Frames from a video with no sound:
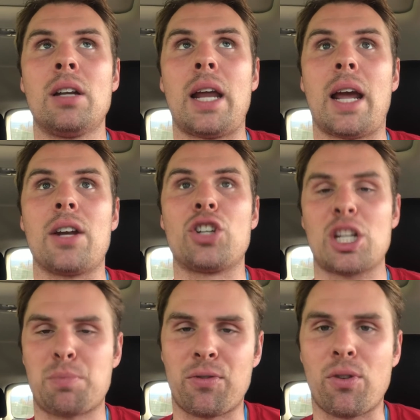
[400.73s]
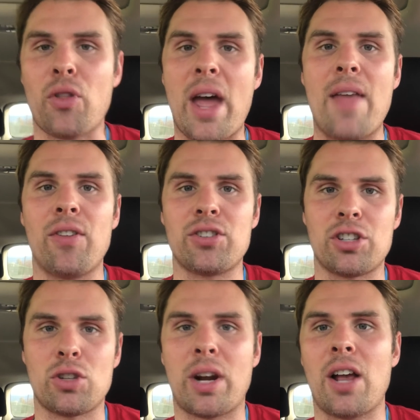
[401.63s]
And just before that, there's the
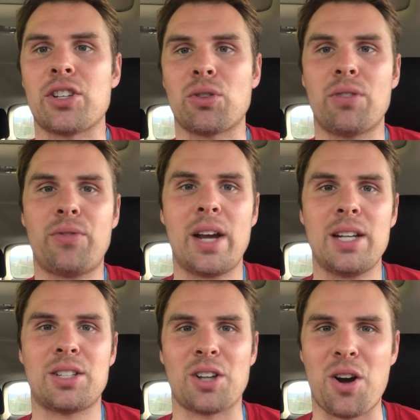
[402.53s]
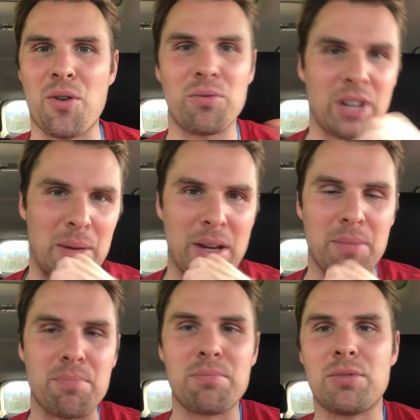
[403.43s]
SoCal sword fight. So I'm going to
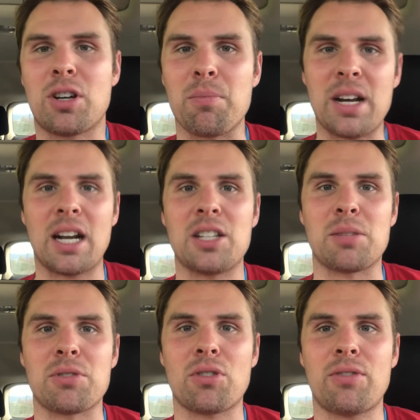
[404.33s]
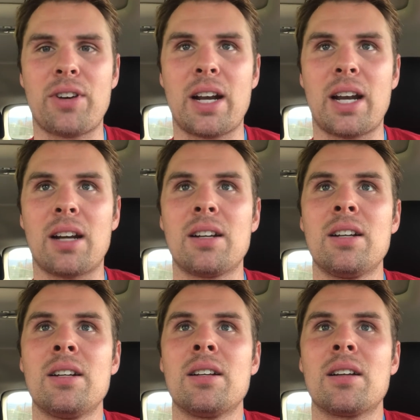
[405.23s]
be competing in some sword fighting
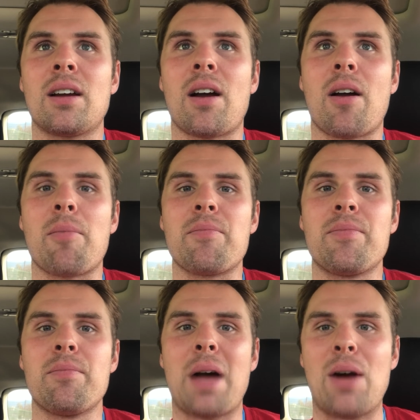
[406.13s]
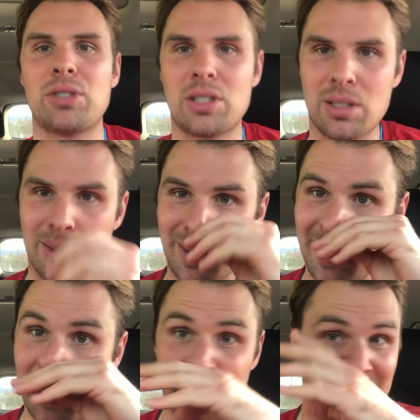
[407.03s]
bouts
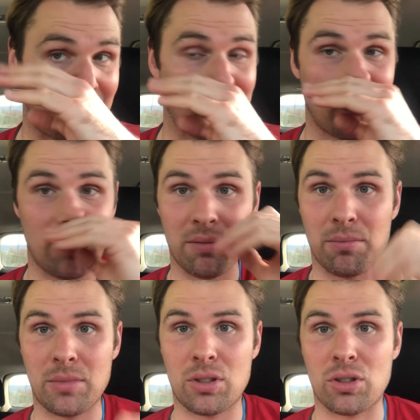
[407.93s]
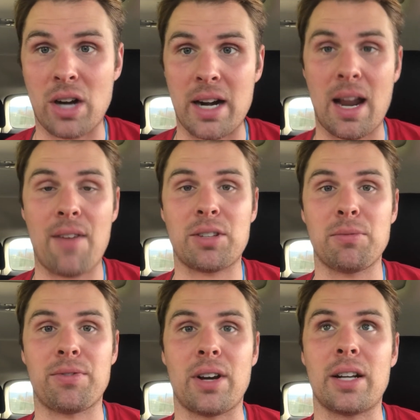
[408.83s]
and trying to have some
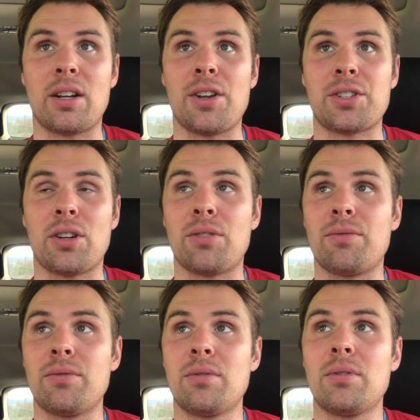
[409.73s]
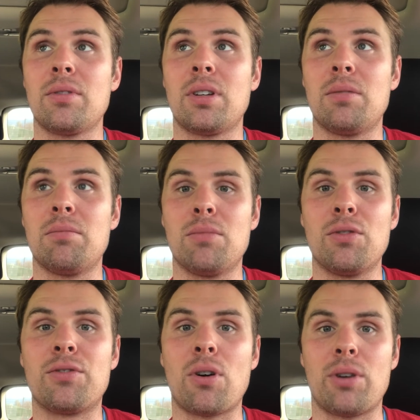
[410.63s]
fun and also
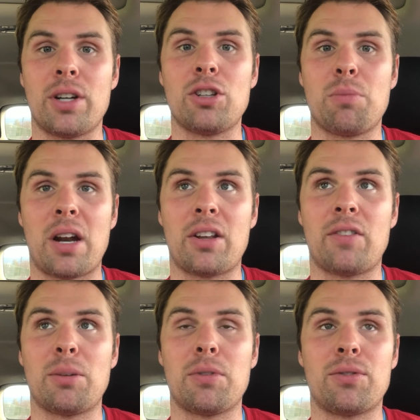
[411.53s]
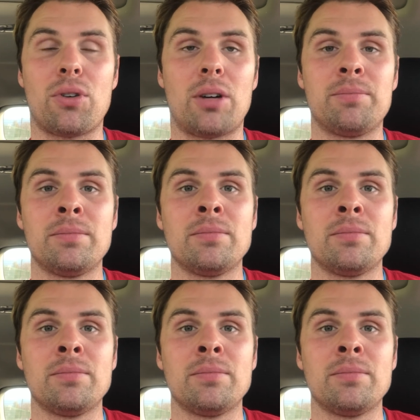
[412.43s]
move forward and do better than I've done before.